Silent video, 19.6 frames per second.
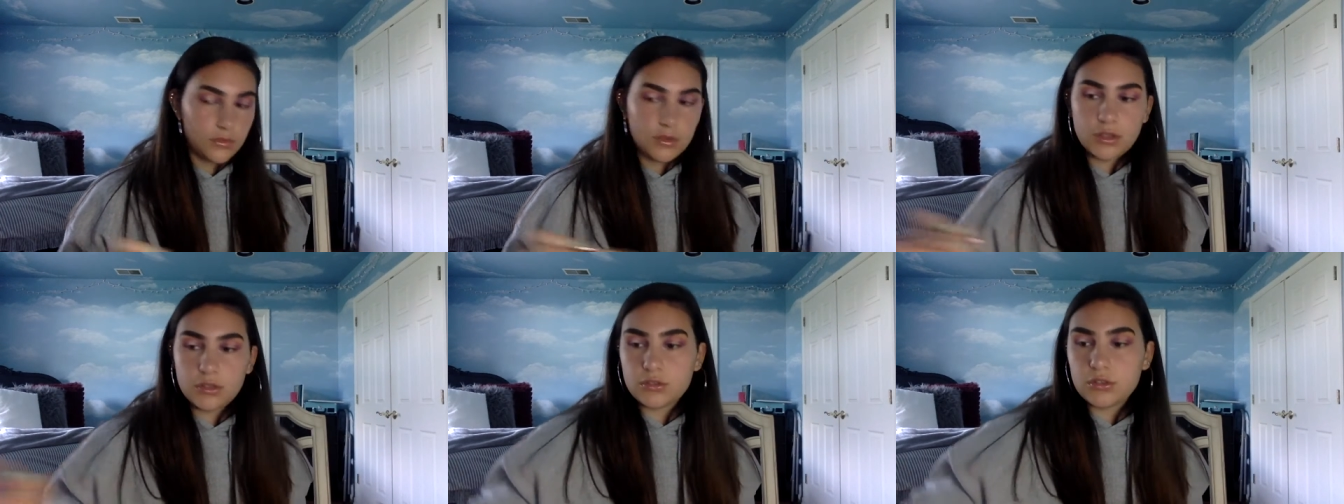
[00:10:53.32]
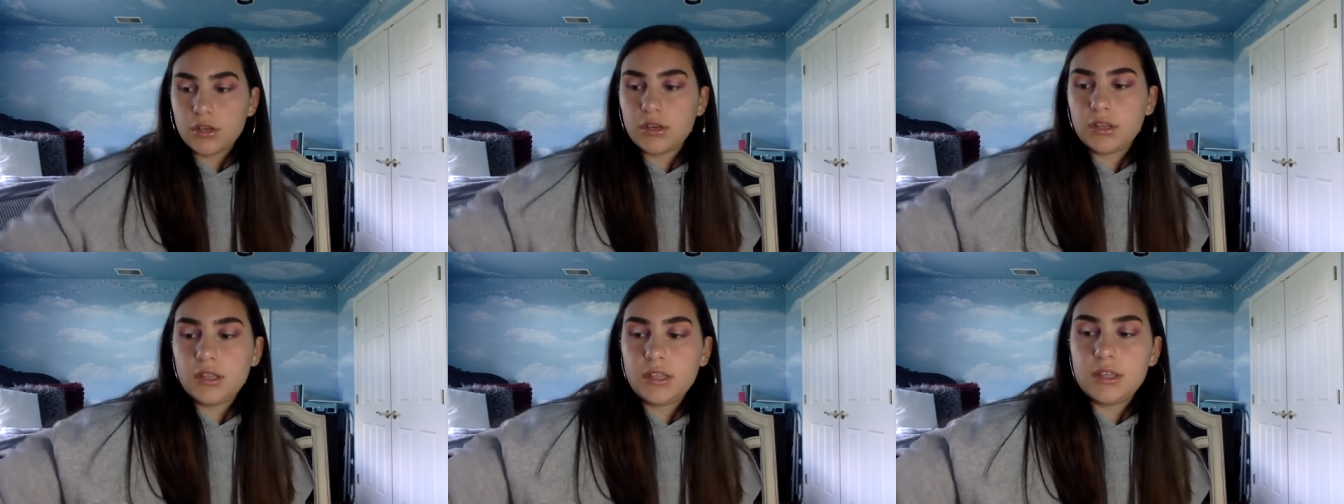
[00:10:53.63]
and
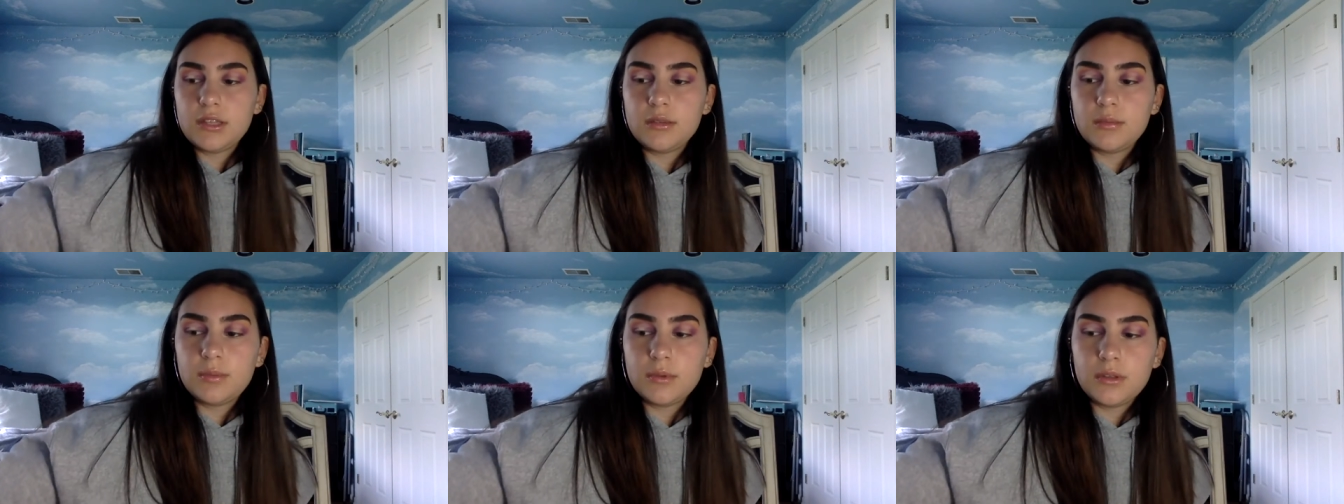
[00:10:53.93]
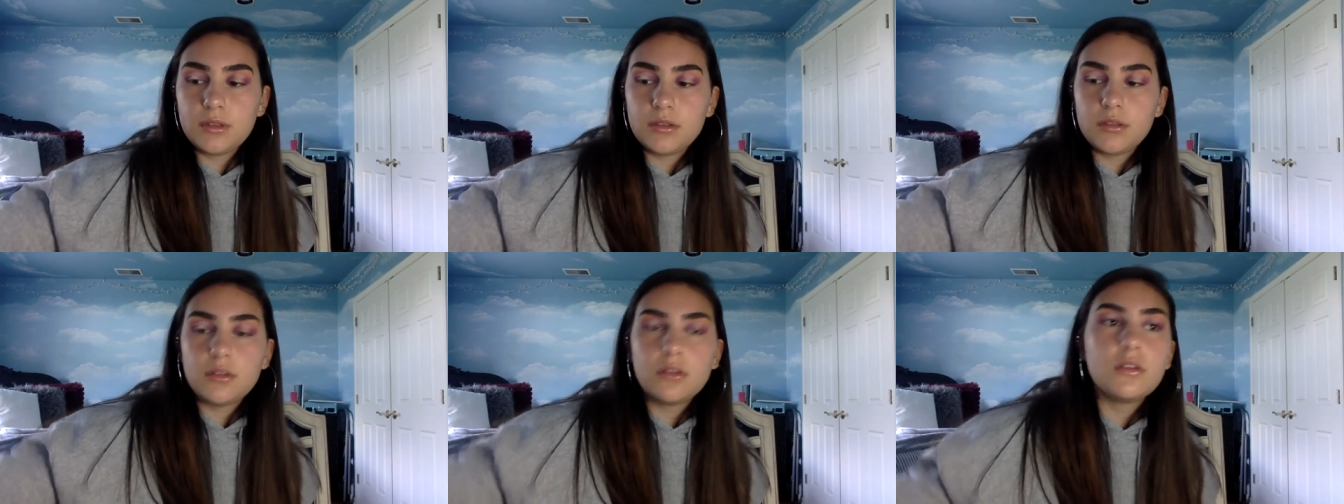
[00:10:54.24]
try to keep
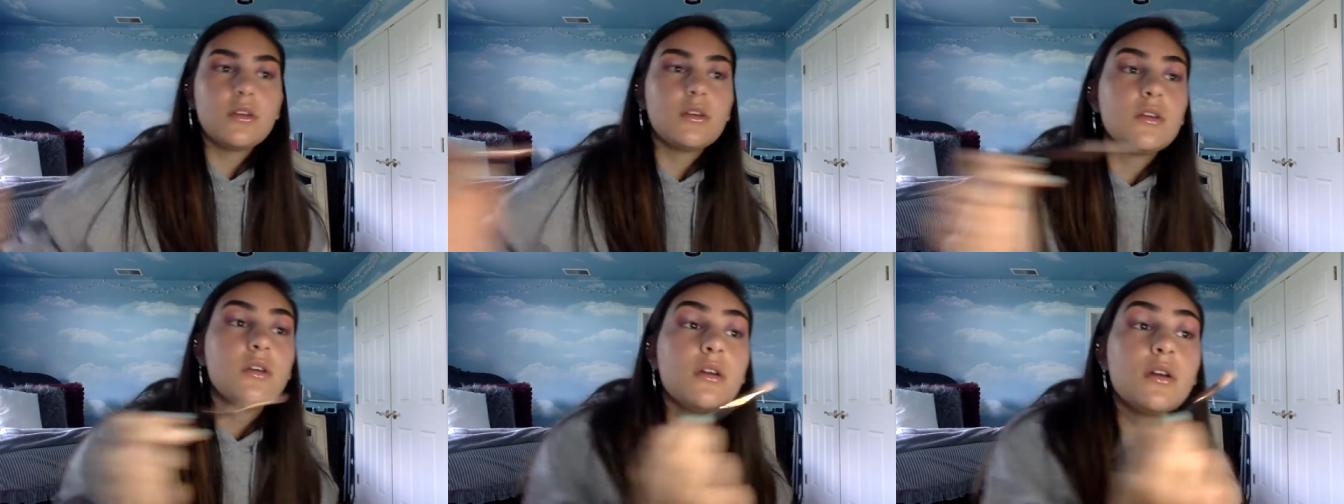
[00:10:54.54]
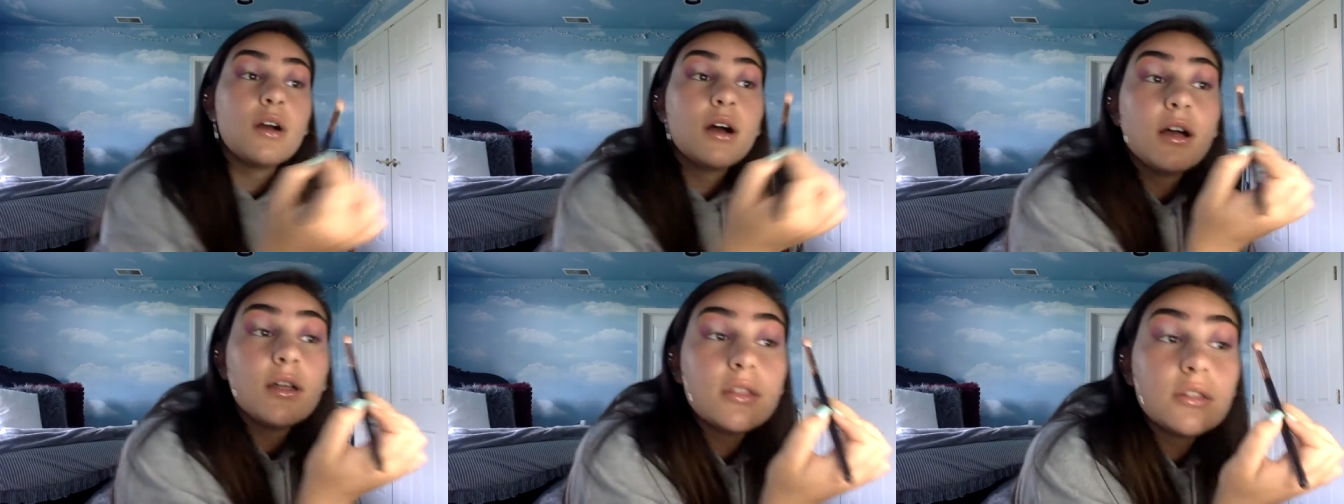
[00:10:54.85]
it
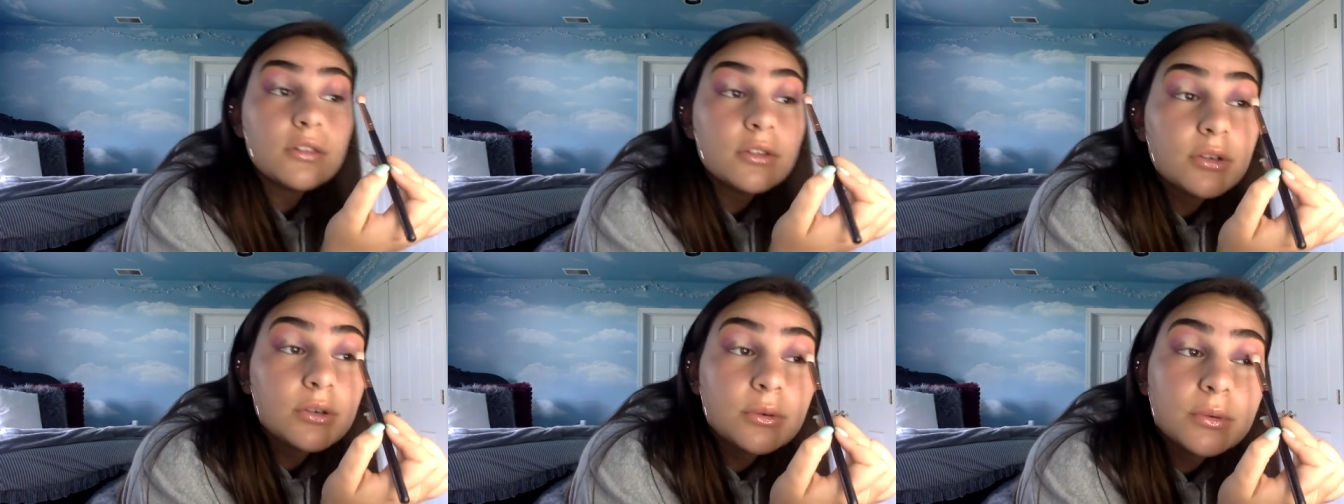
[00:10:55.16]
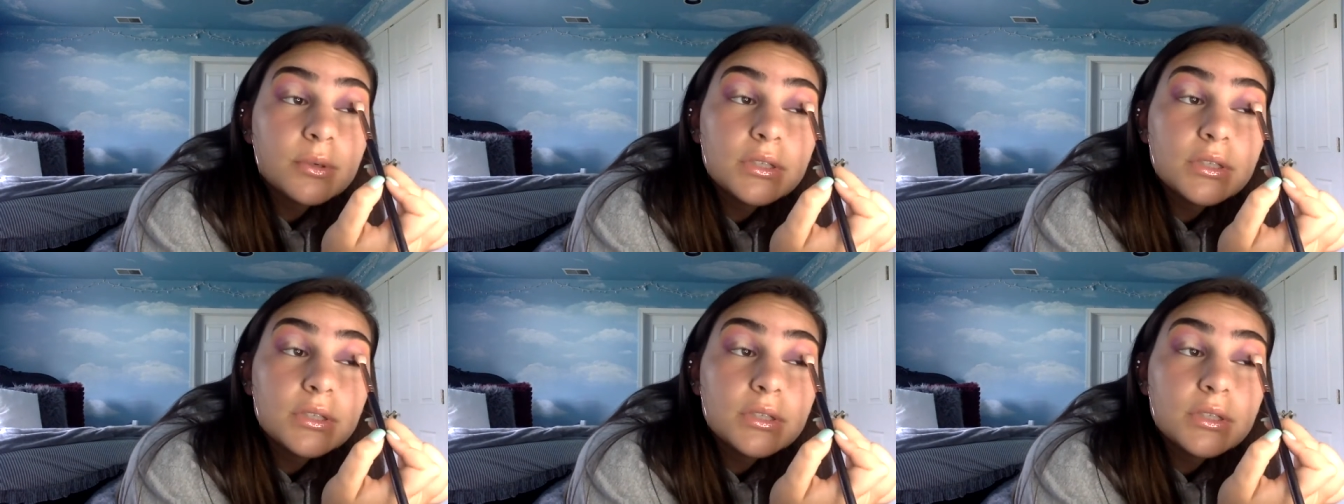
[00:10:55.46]
how the look